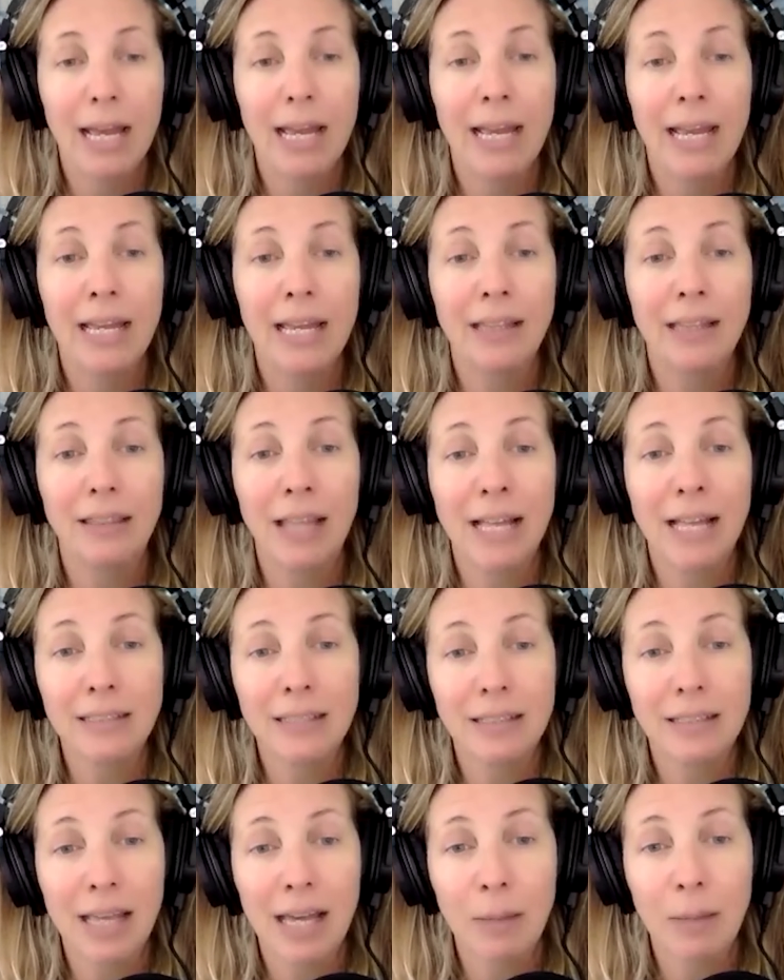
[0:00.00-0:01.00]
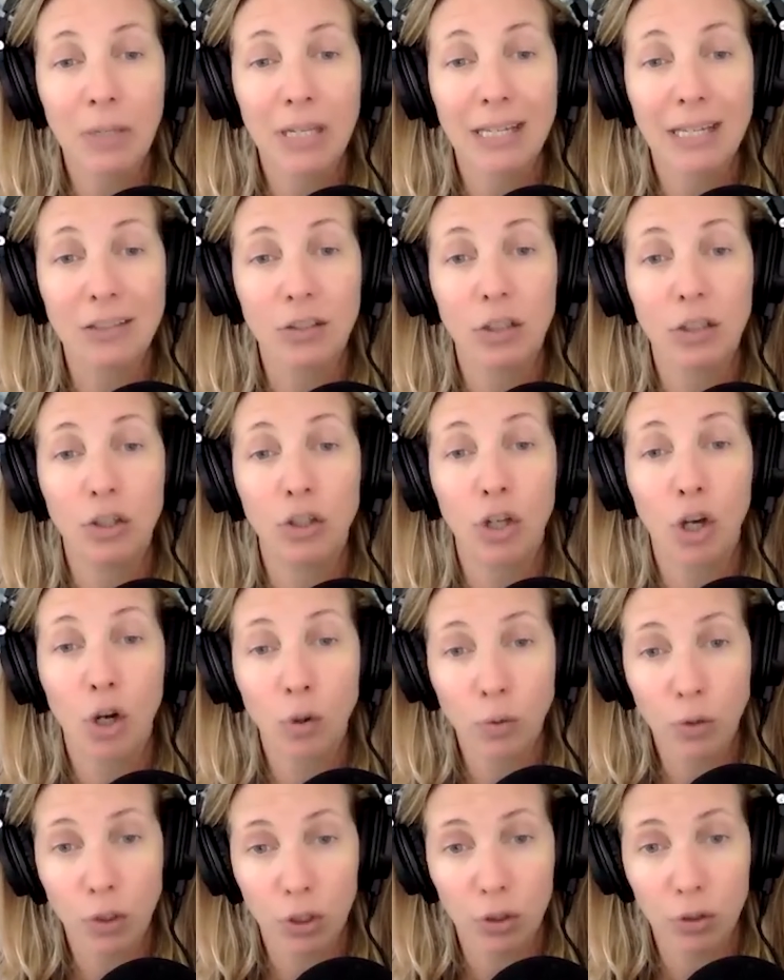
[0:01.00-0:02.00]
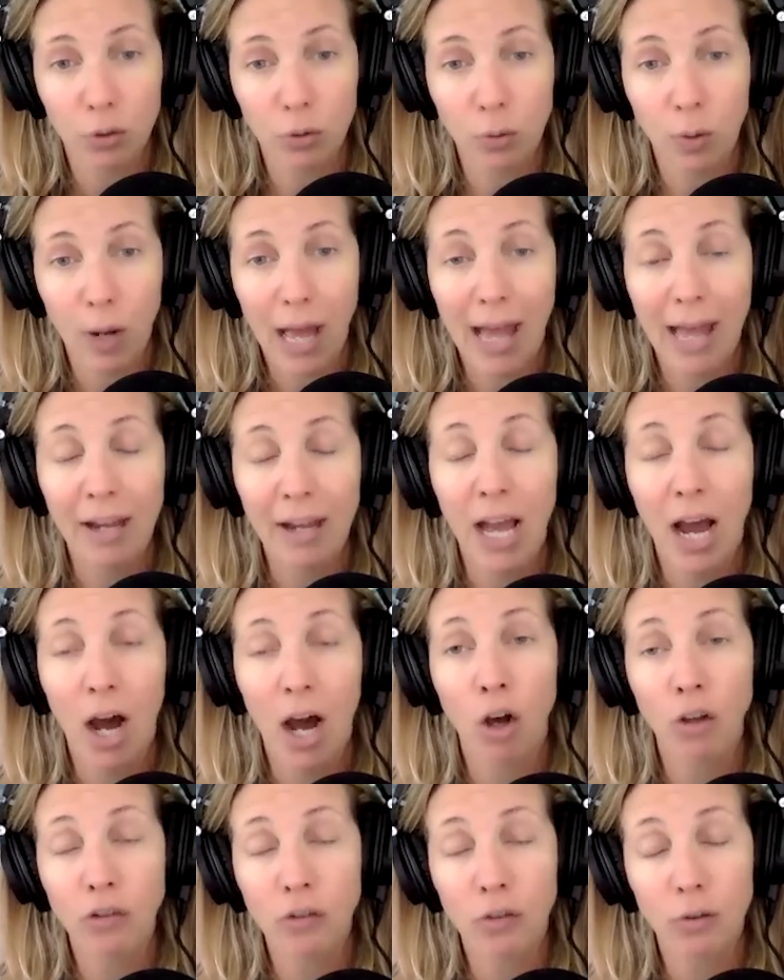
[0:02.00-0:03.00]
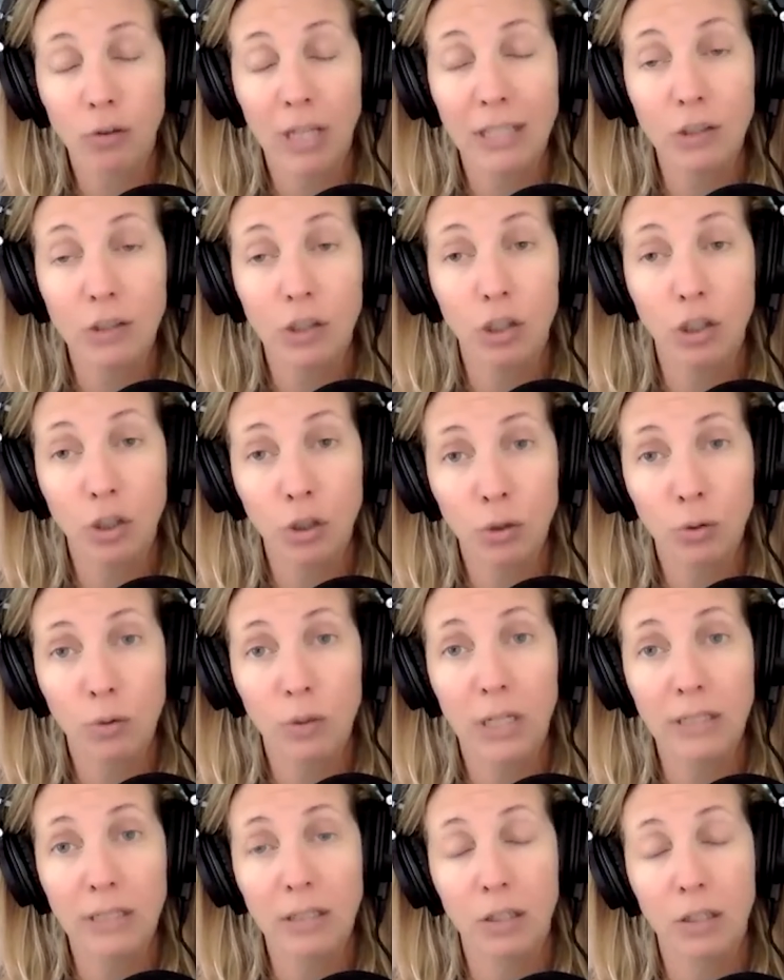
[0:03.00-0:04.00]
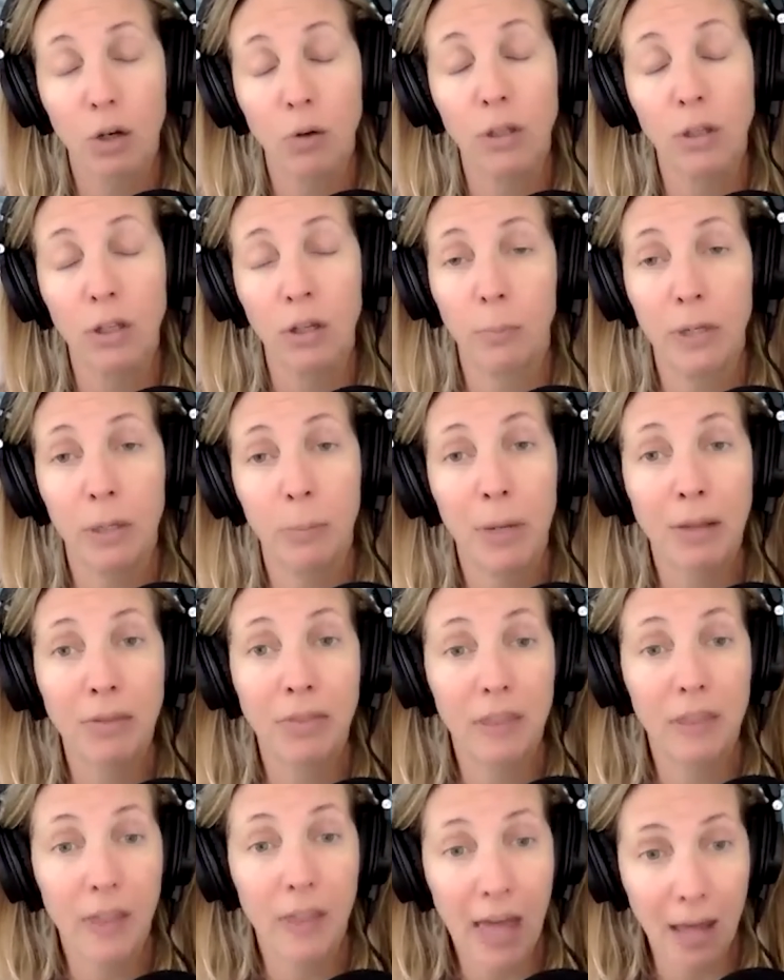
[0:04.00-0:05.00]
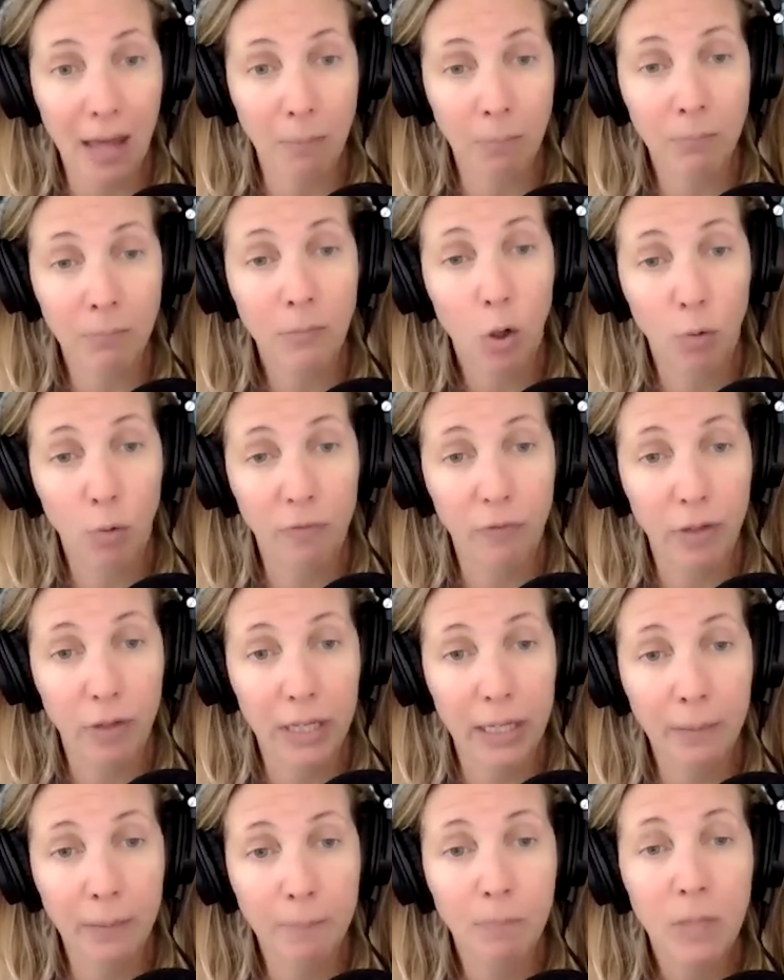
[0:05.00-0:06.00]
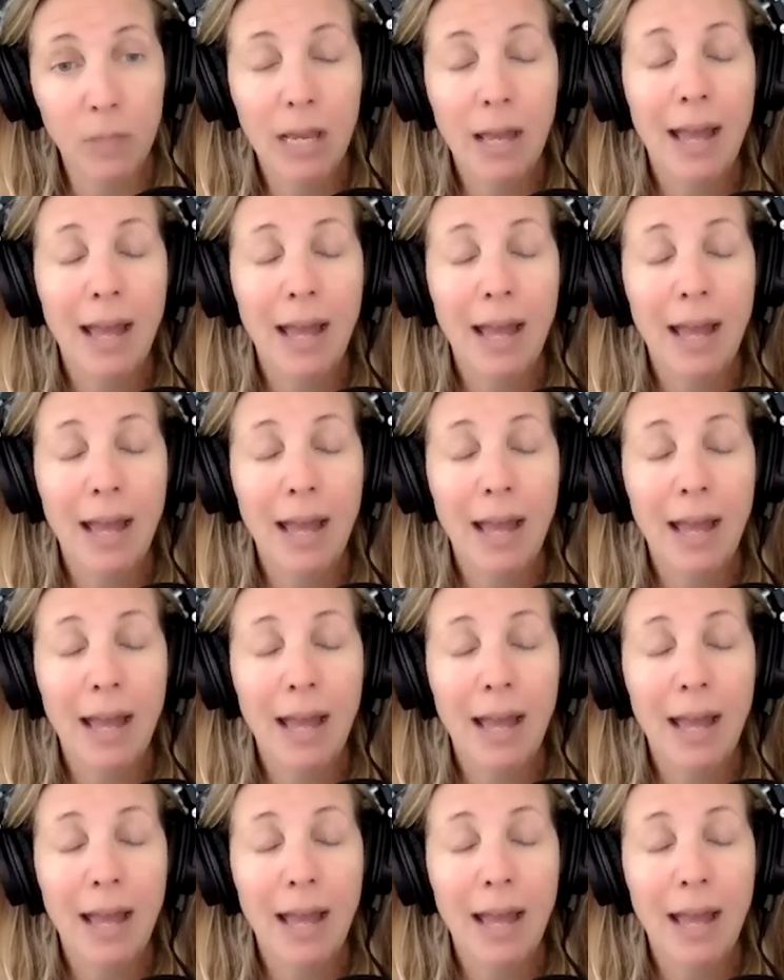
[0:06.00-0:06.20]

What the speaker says: It lets them get to know you and also lets you get to know a little bit about them, hopefully.